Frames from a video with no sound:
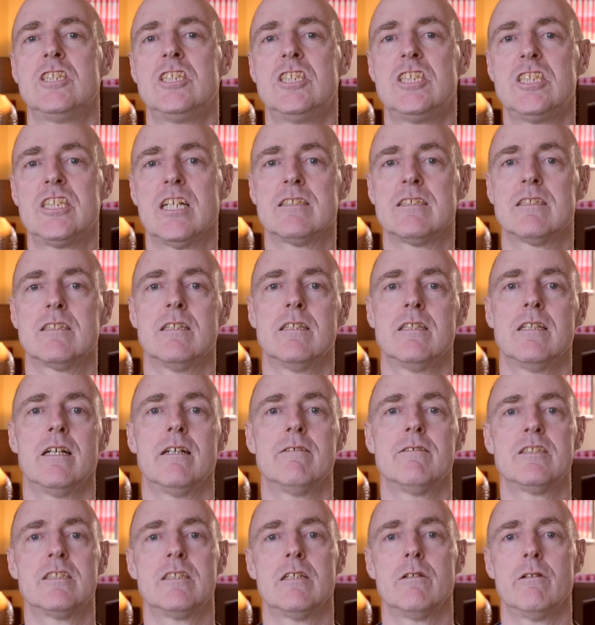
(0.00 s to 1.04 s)
just
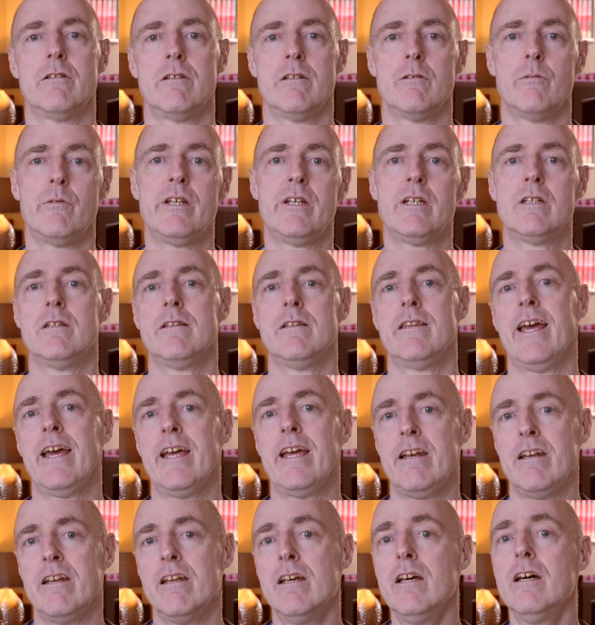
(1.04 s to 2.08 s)
enough so that we could
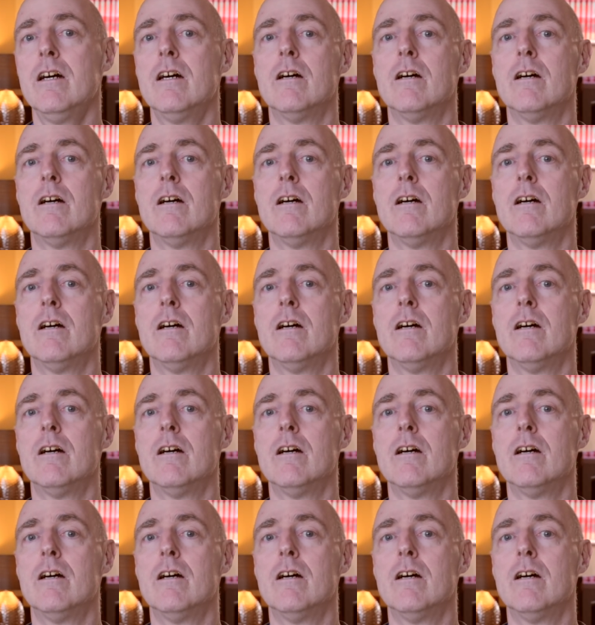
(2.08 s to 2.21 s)
then